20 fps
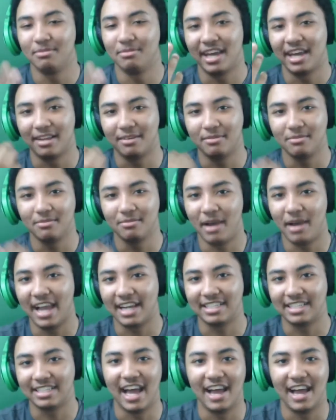like
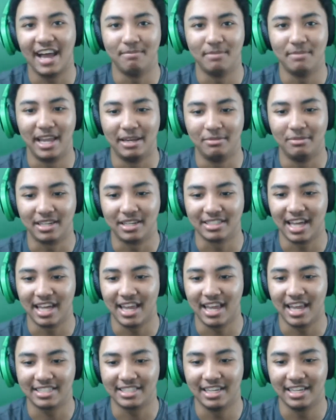pact that I've made because I
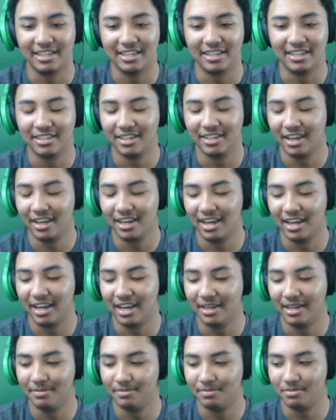like to.
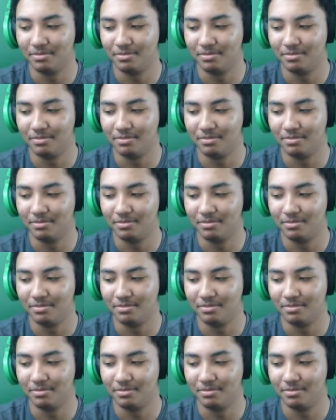Go